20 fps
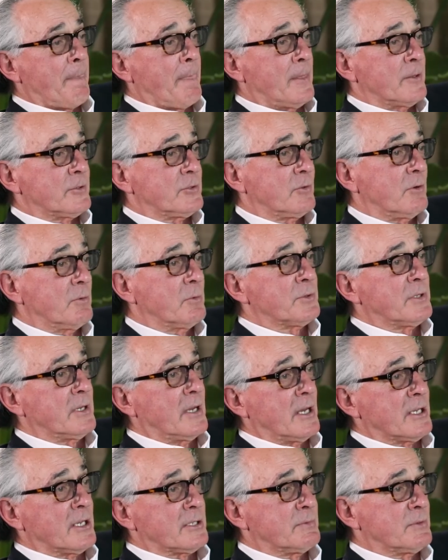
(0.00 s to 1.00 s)
So I went to the
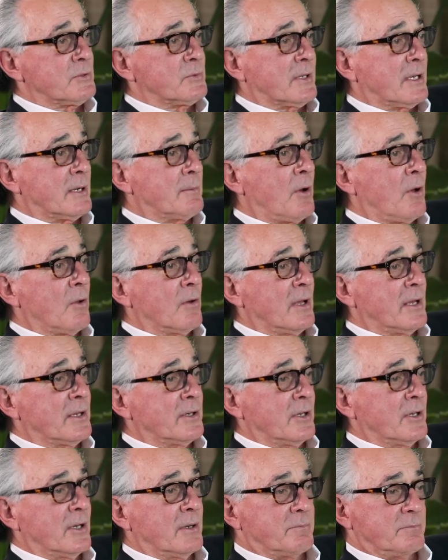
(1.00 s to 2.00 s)
Osmonds. We got them all
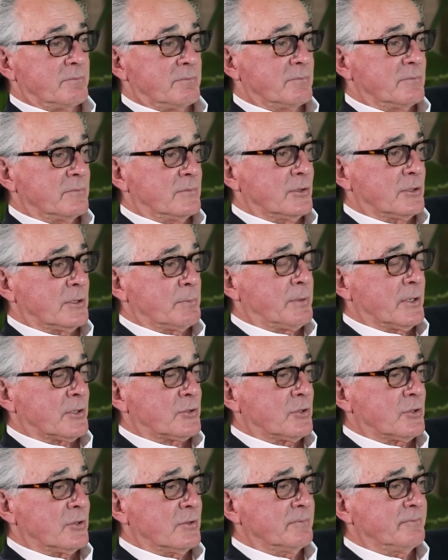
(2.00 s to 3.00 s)
lined up, took the
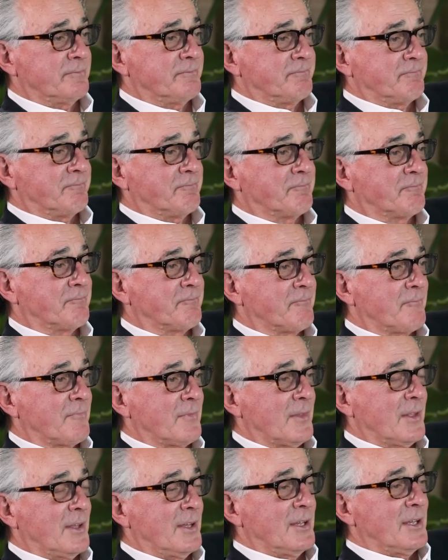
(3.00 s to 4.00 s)
picture,
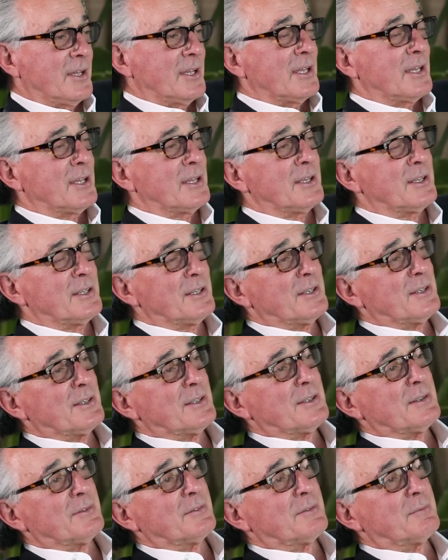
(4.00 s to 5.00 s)

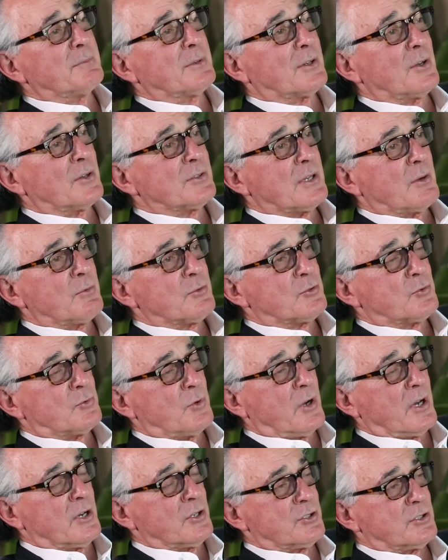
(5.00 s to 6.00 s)
and because I was
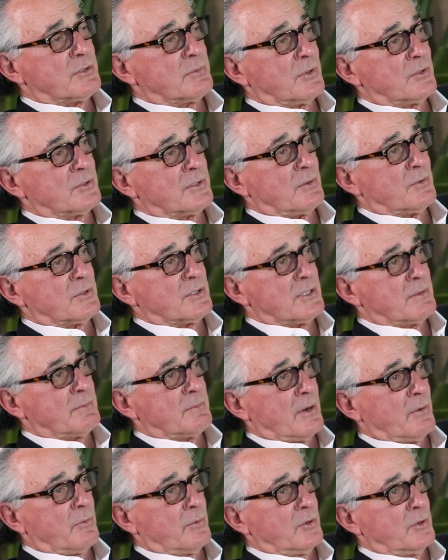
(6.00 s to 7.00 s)
rushed, because I was in
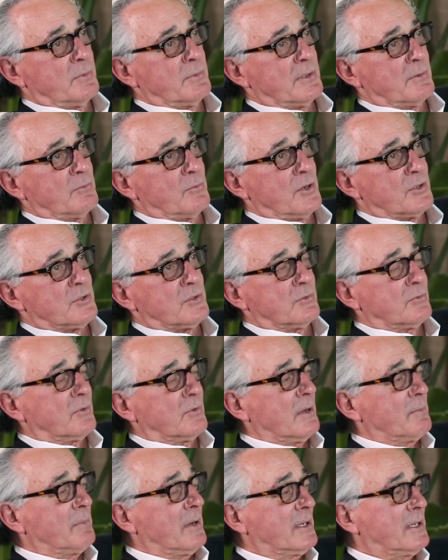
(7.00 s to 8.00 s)
my room and then rushed and
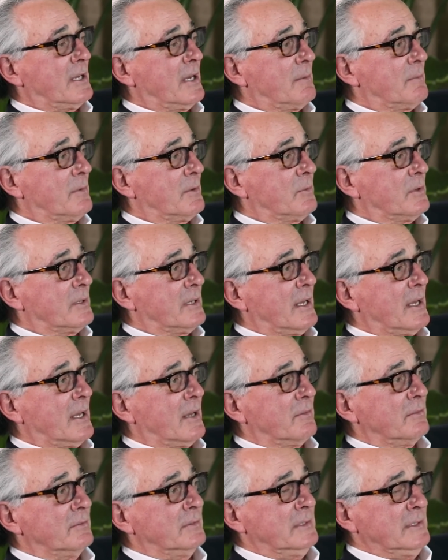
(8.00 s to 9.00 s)
grabbed my camera and went
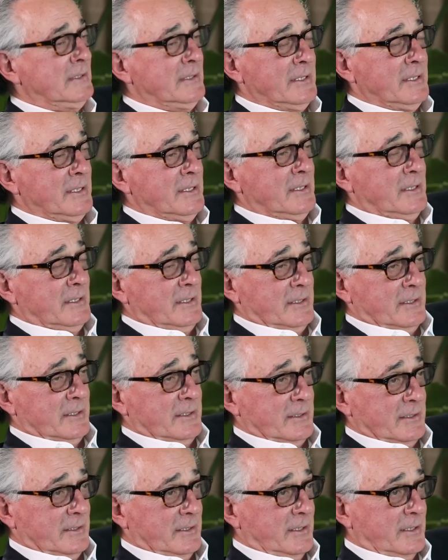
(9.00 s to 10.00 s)
down,
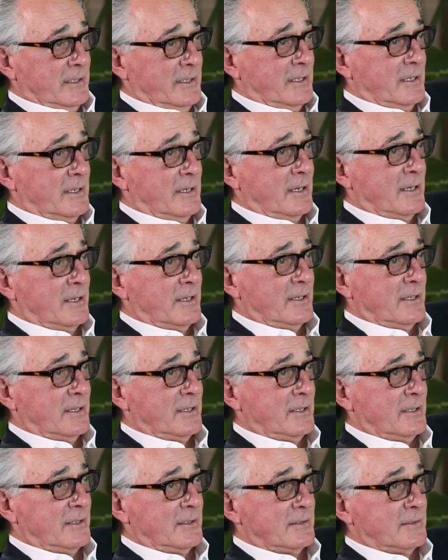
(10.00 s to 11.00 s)

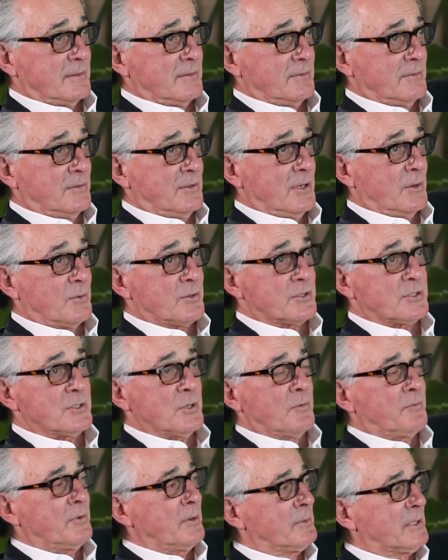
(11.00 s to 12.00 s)
uh, there was
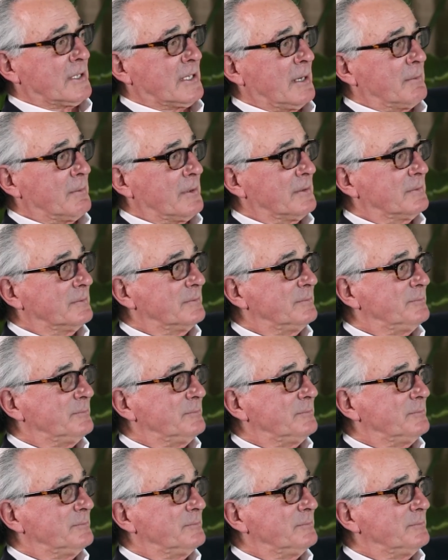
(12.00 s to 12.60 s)
no film of the camera.